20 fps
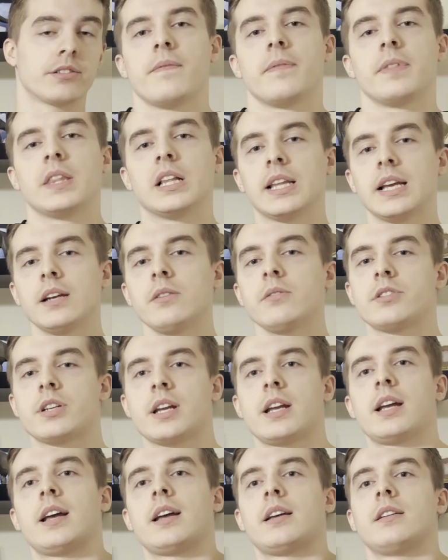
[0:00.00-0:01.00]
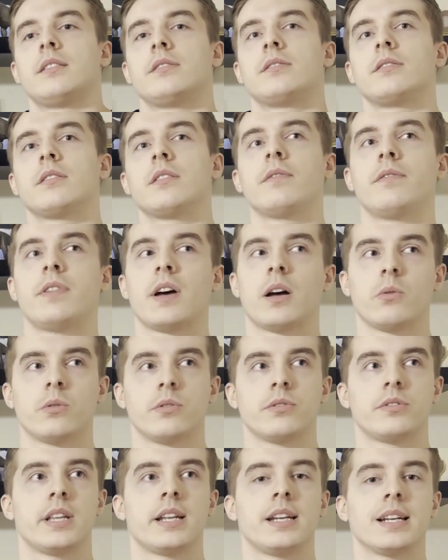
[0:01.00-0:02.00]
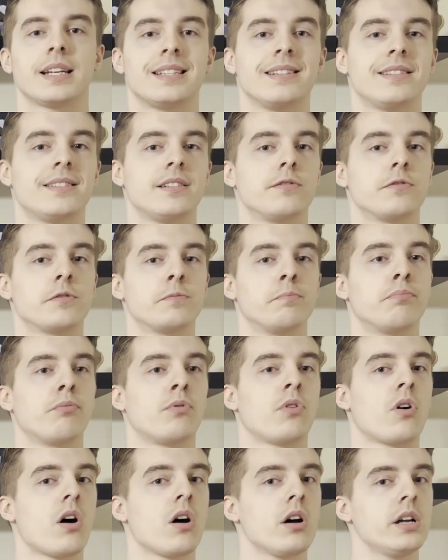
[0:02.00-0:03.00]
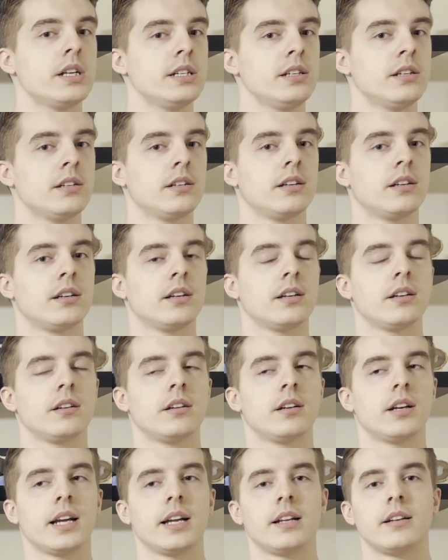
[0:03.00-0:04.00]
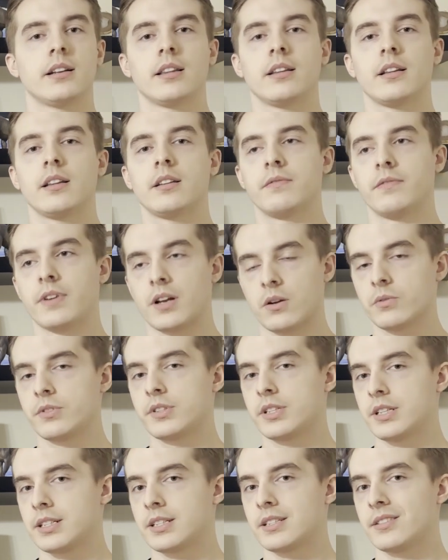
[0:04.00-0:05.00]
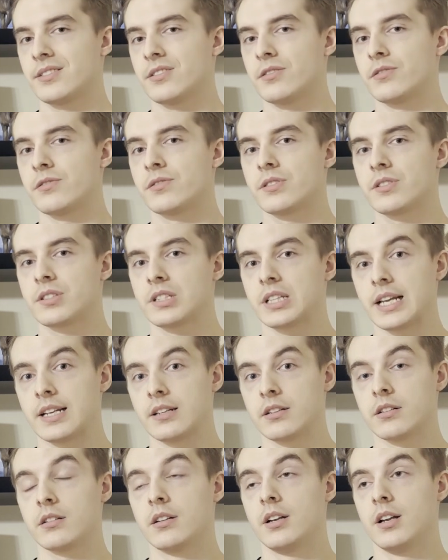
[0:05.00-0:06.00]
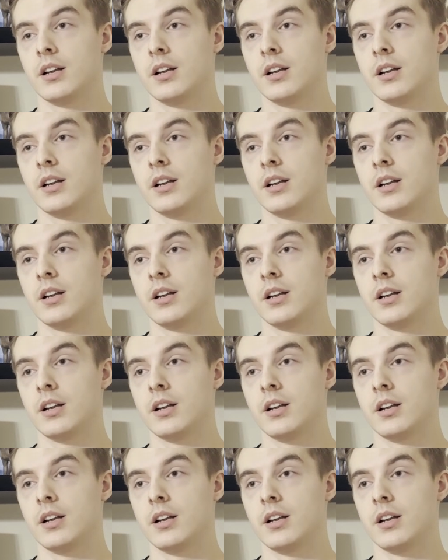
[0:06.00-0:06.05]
The language has vowels that it considers broad and vowels that it considers slender.